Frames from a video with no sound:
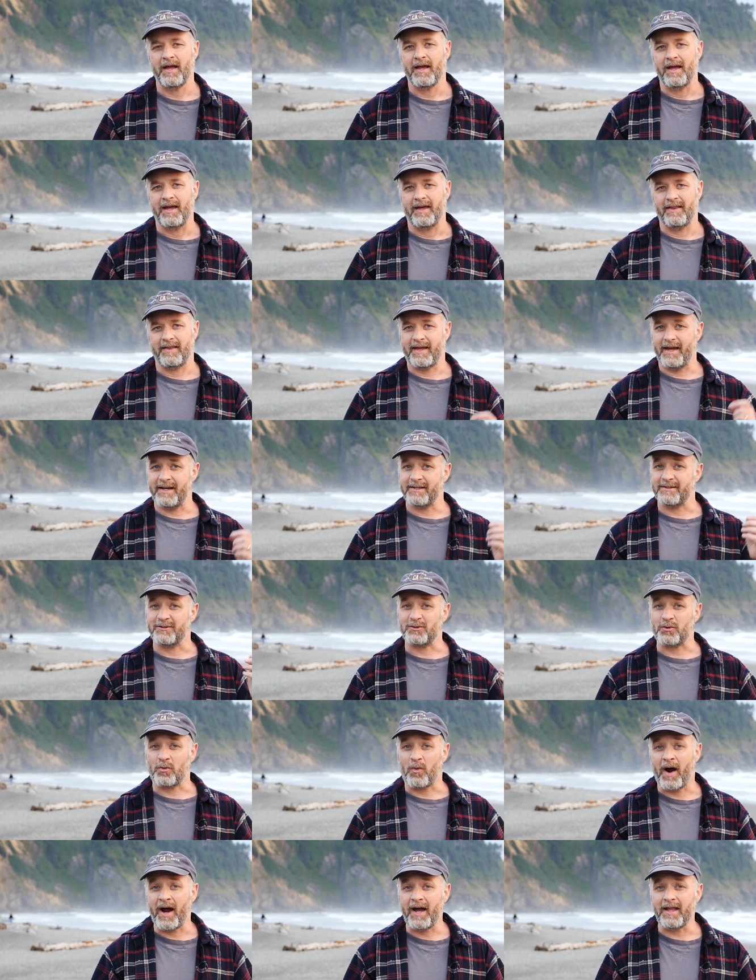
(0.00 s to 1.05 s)
In the case of
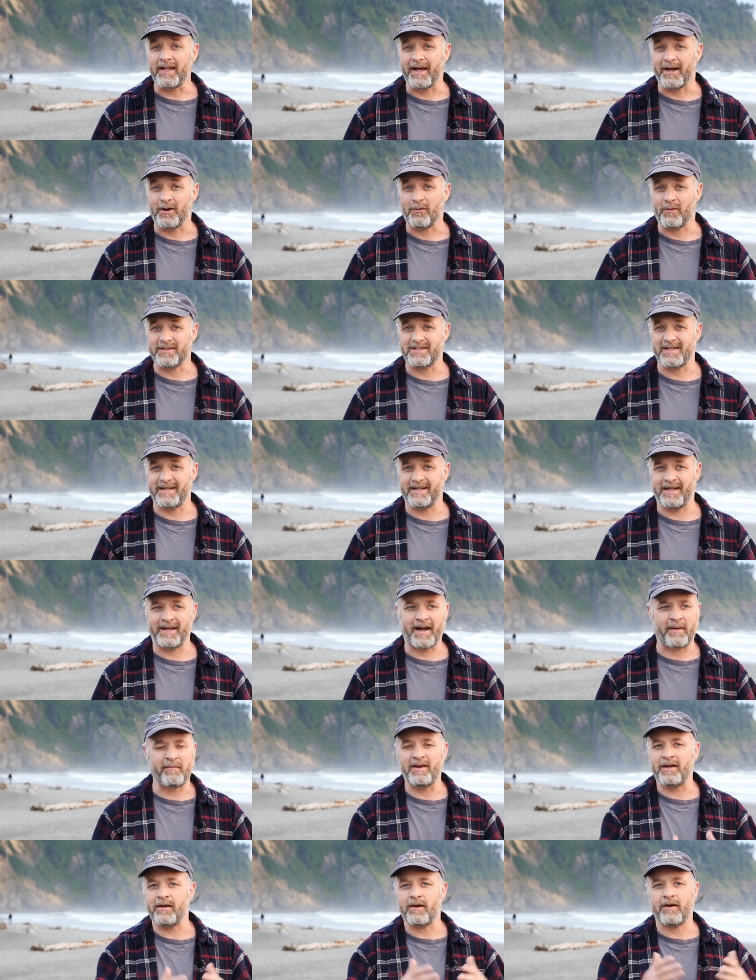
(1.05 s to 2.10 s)
Twilight, what she did,
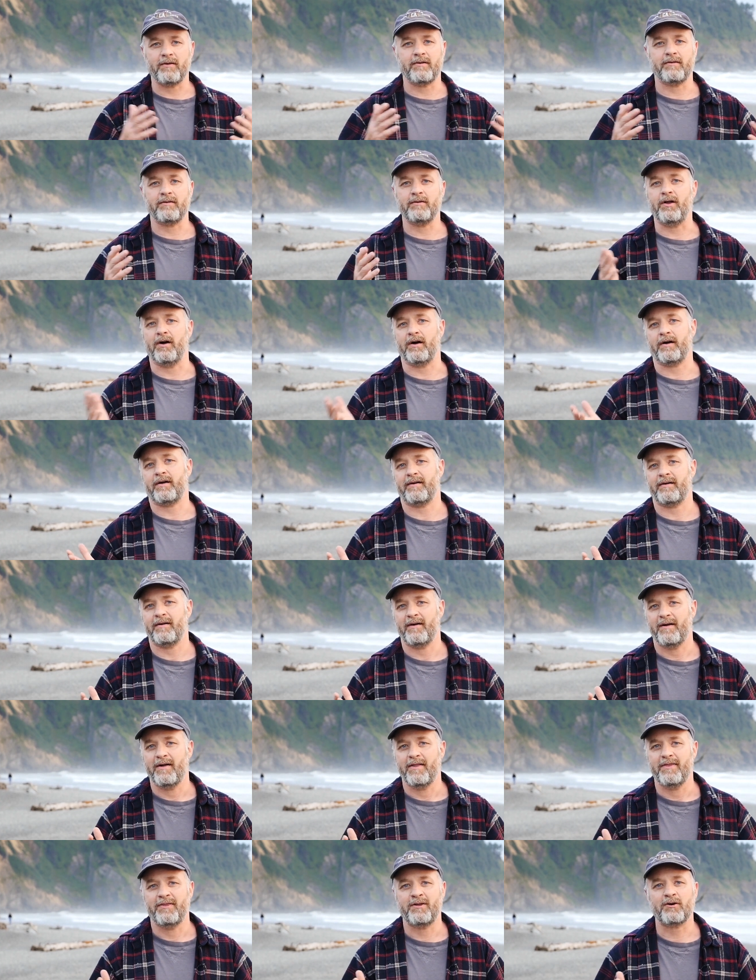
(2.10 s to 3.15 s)
look,
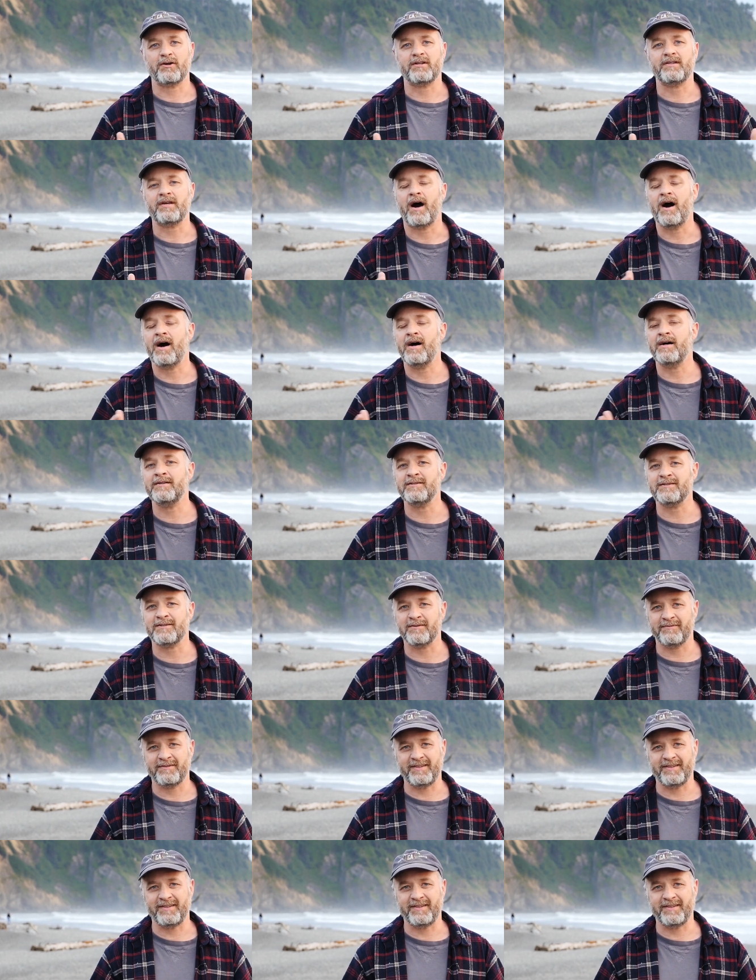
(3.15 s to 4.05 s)
there are tons of